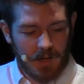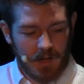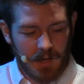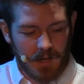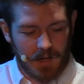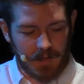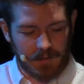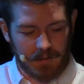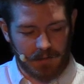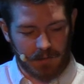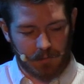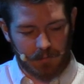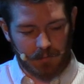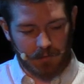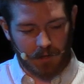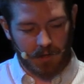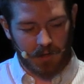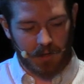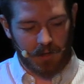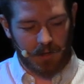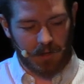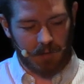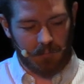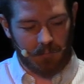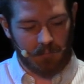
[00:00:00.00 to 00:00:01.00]
and it's
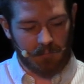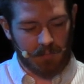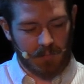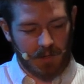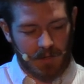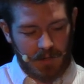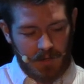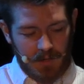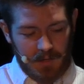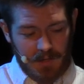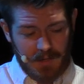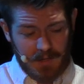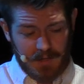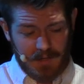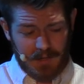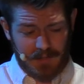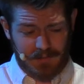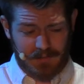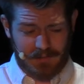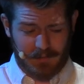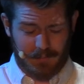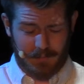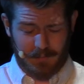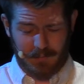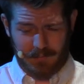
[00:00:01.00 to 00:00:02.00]
um,
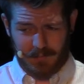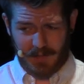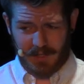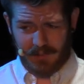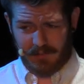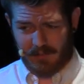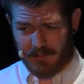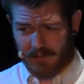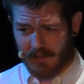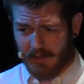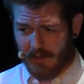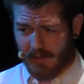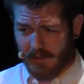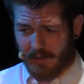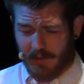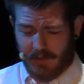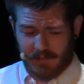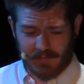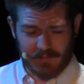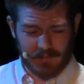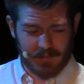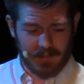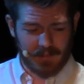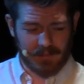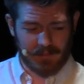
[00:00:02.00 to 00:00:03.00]
it's based on a,
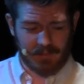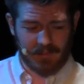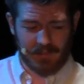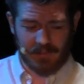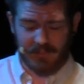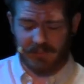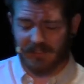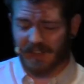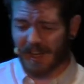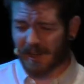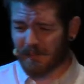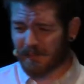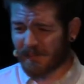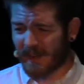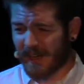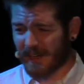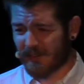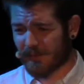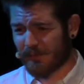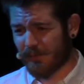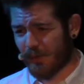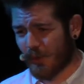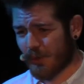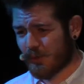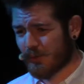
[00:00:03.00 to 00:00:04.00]
it's a
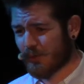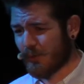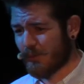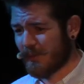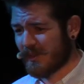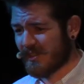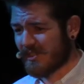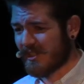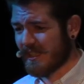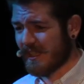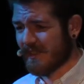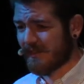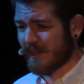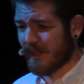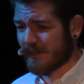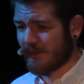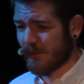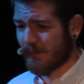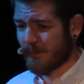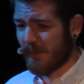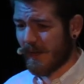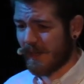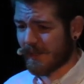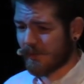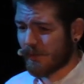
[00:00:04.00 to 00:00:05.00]
stack-based virtual machine that your
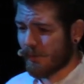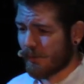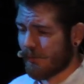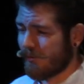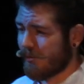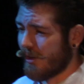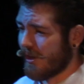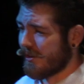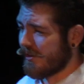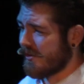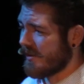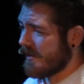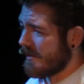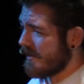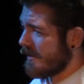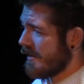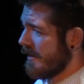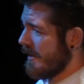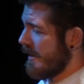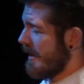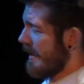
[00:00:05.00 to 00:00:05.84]
bytecode runs in.